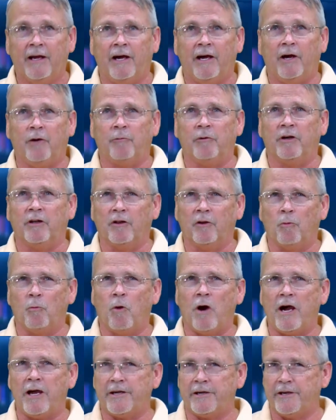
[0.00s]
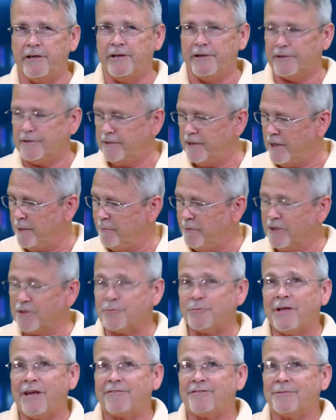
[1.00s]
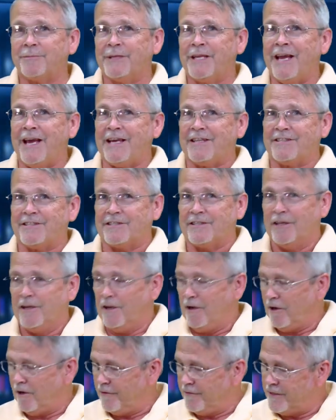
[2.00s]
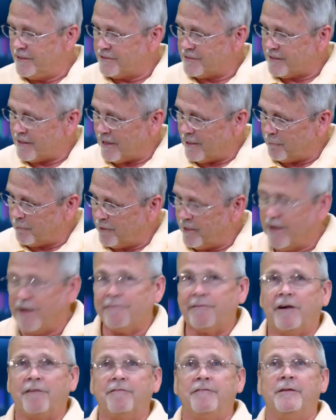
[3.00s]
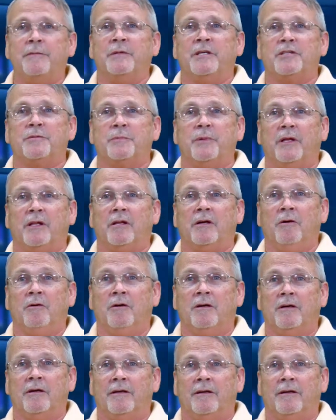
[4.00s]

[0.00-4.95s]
We're a little wider here today because we have some guests. On this side, we have our vMix pillow.